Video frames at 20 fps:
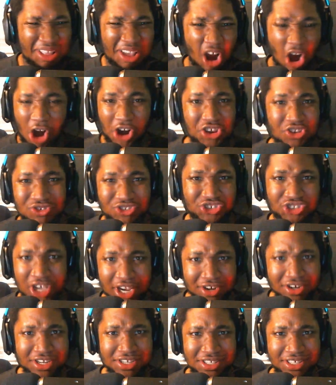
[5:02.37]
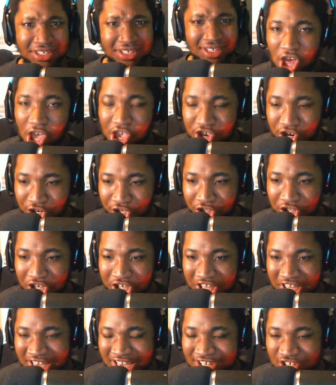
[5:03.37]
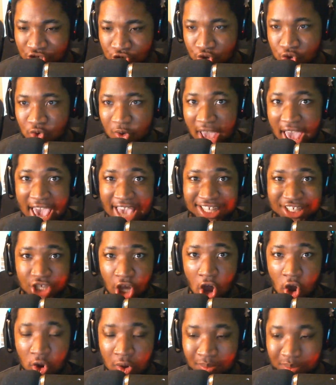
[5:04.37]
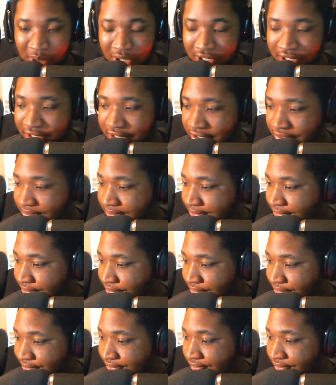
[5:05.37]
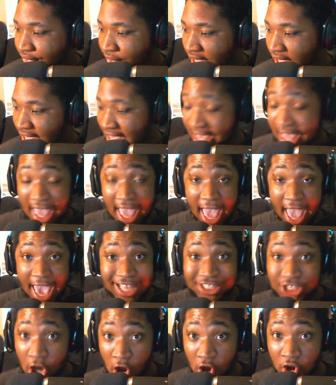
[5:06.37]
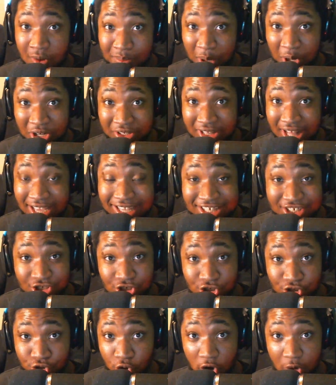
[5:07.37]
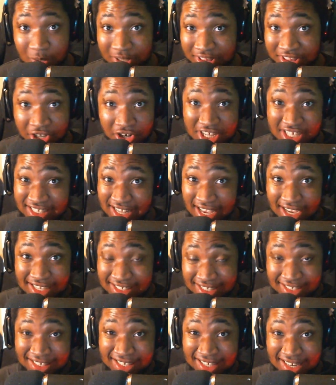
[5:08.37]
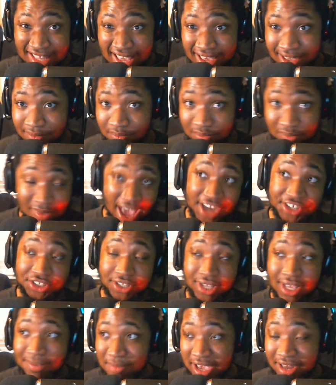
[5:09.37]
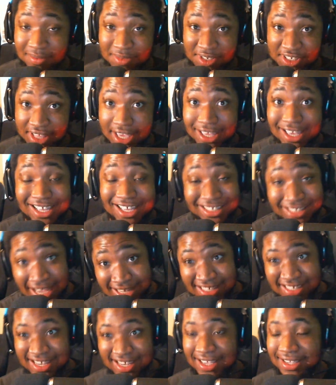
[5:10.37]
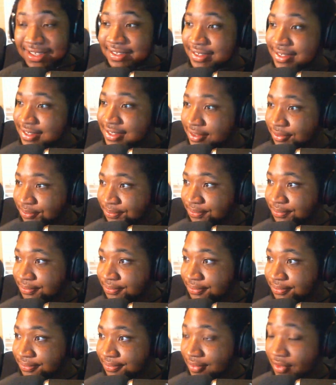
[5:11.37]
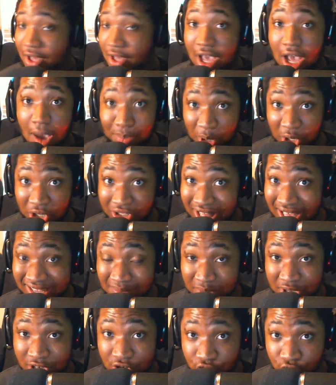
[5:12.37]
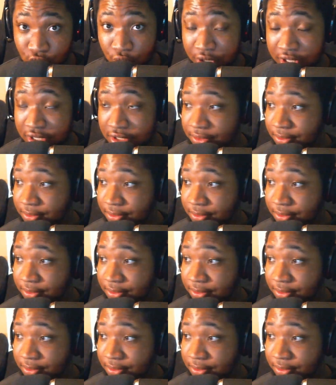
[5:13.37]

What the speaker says: Are you serious? You're looking into a totem perk. A totem perk that gets destroyed with 30 seconds into the game. Actually, I made a mistake. 10 seconds. A perk that can be destroyed.